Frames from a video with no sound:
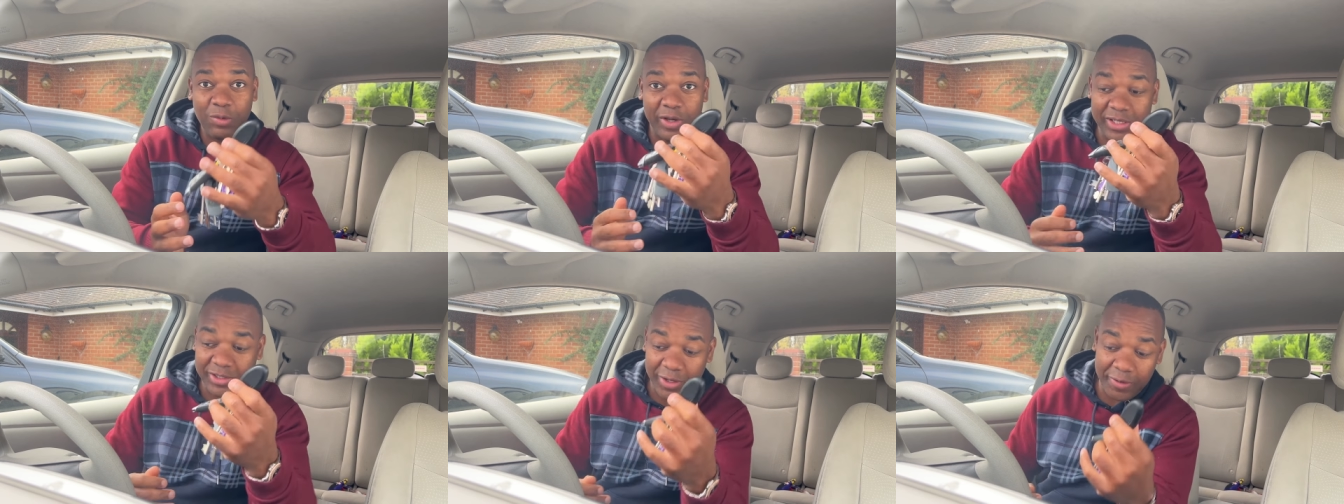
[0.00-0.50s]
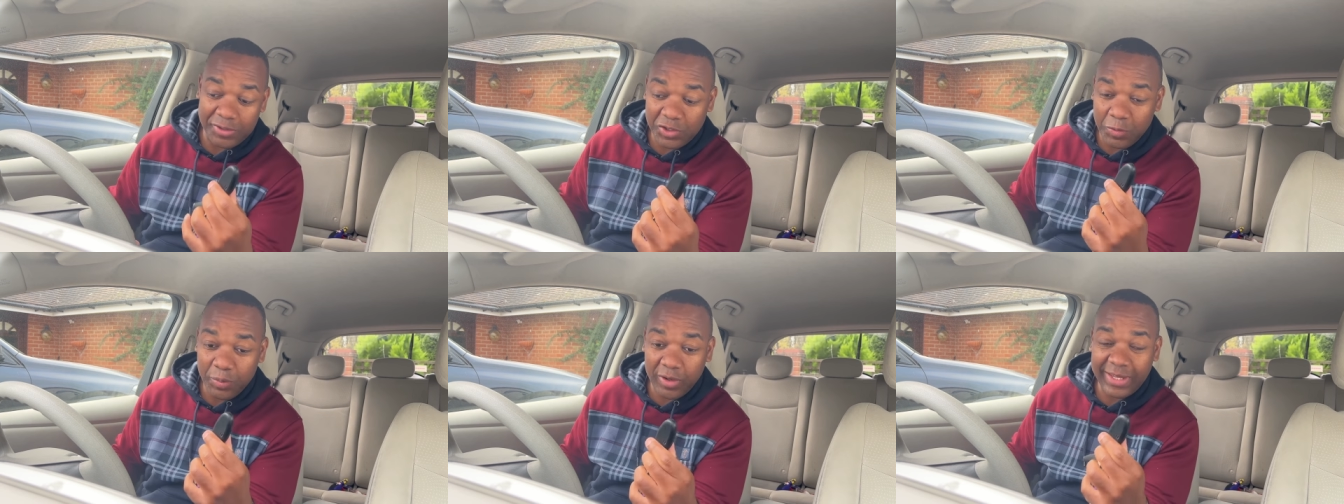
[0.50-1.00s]
What you do is you
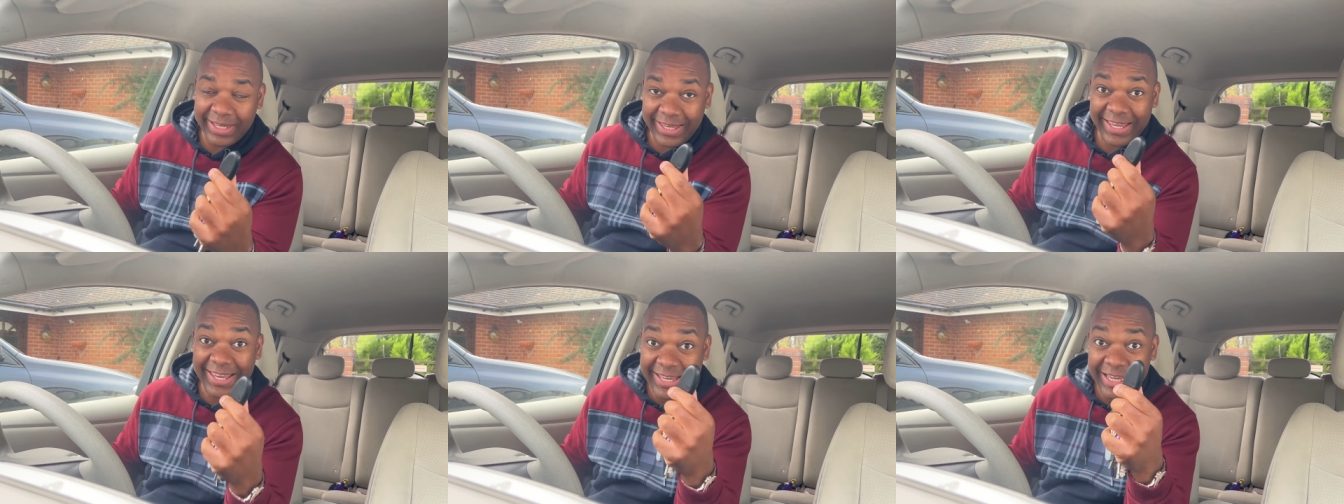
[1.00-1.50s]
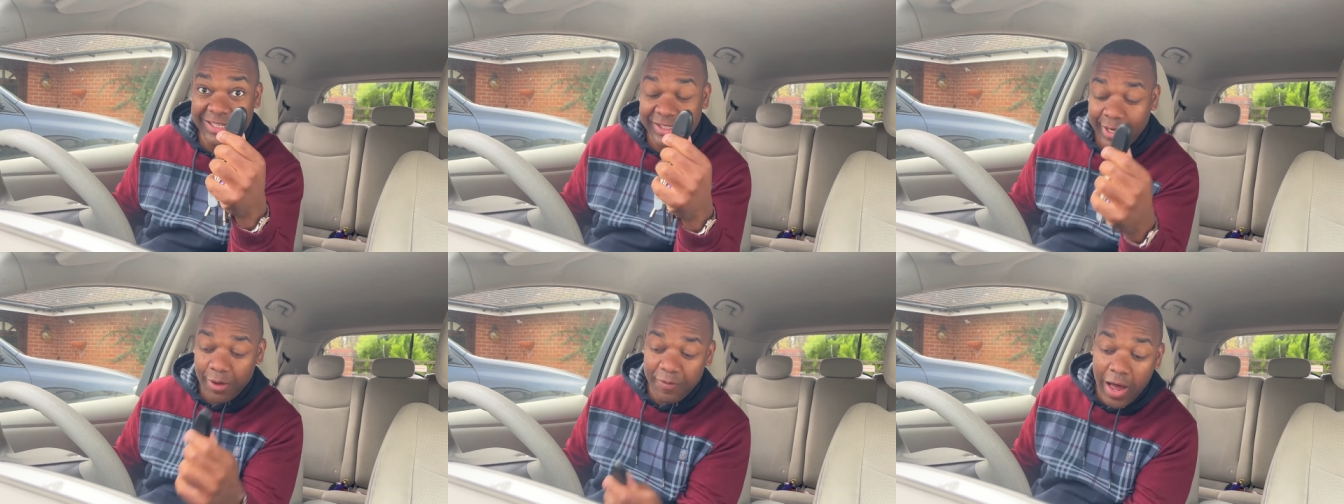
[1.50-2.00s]
put the key
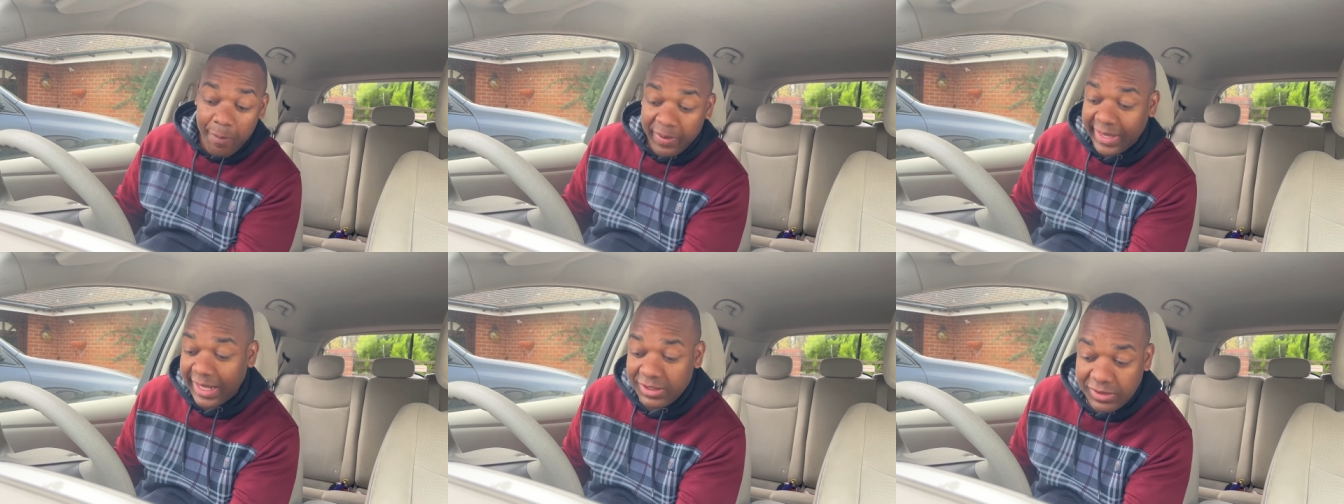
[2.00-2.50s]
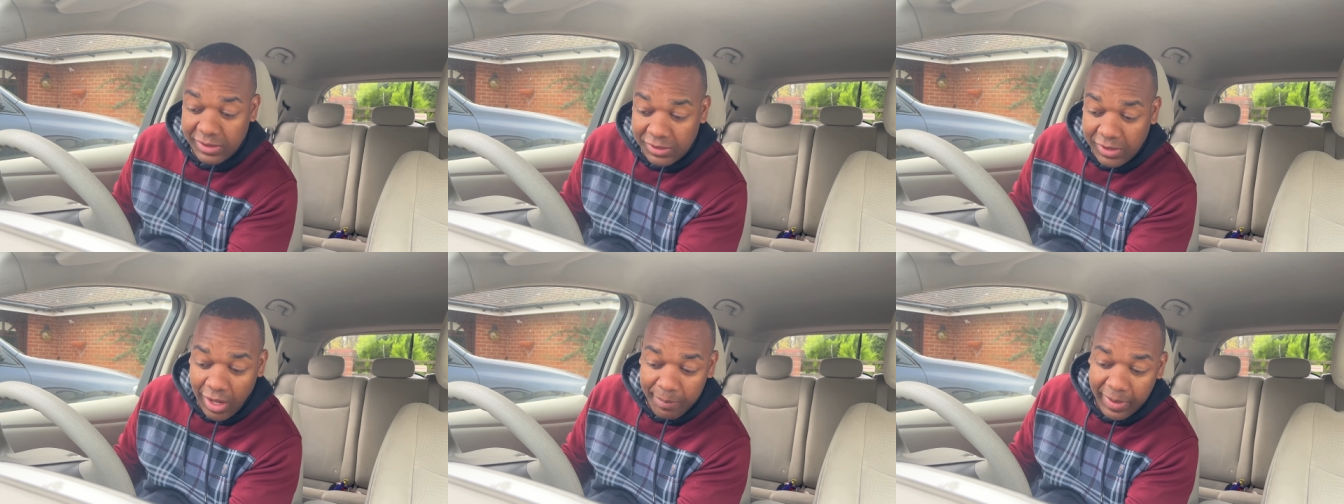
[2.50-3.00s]
itself up against the
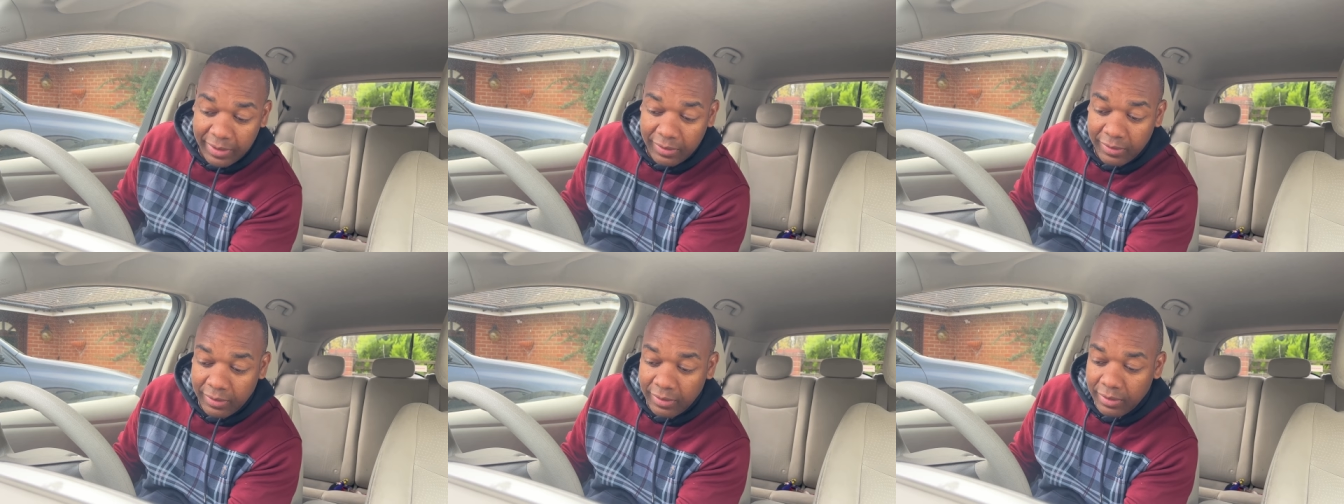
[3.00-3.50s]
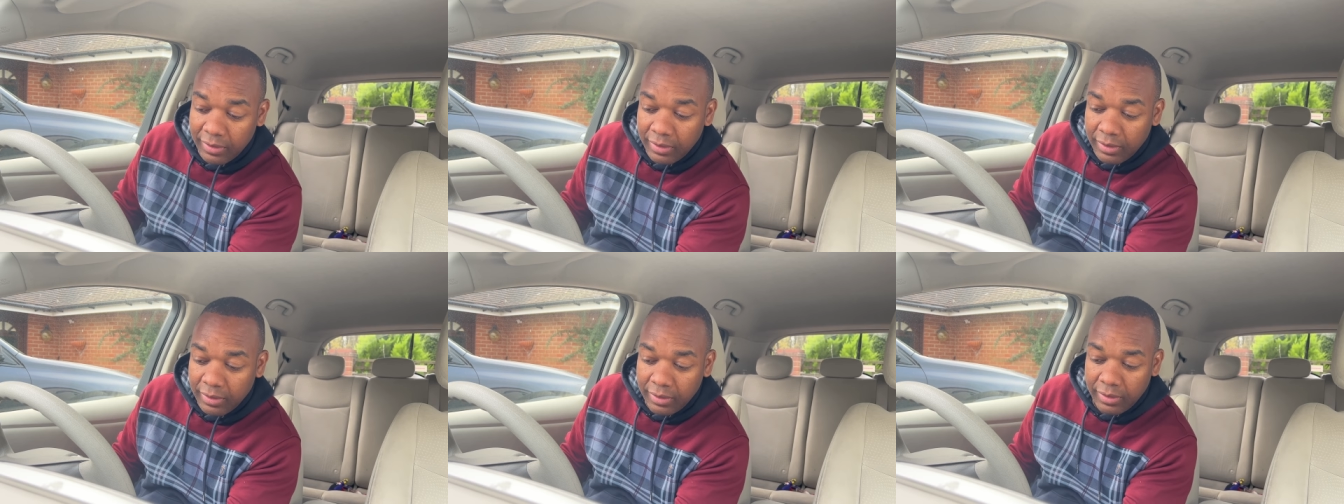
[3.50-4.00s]
start button,
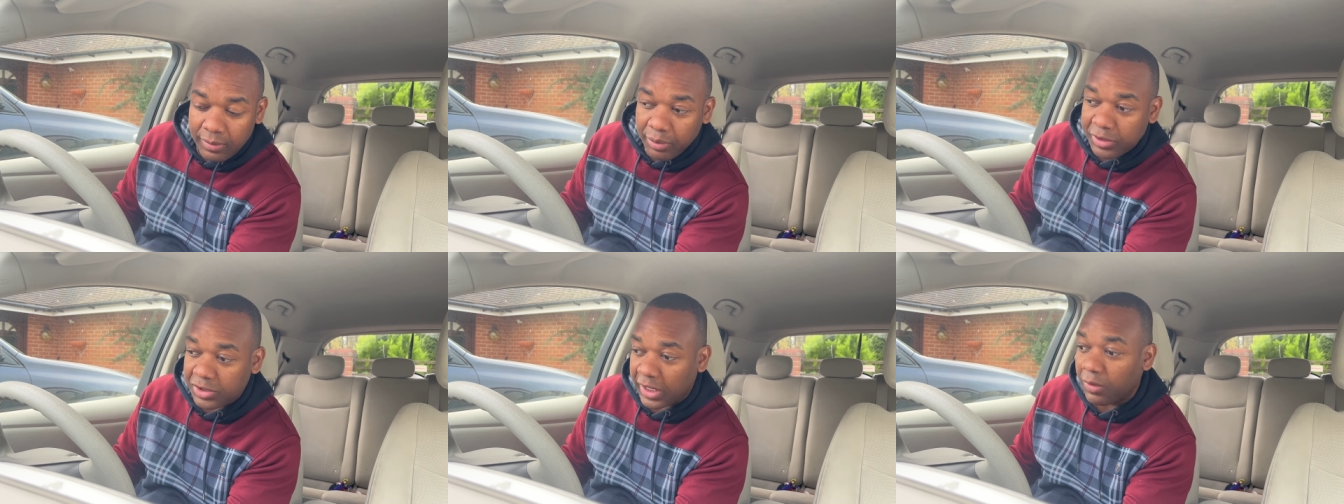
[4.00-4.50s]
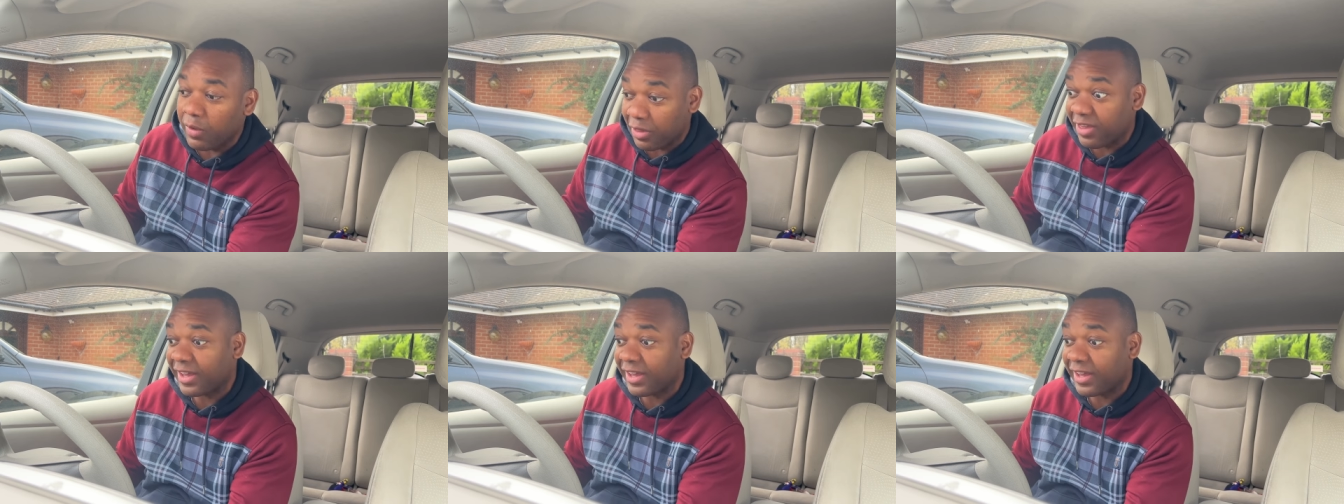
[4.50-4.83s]
push it with the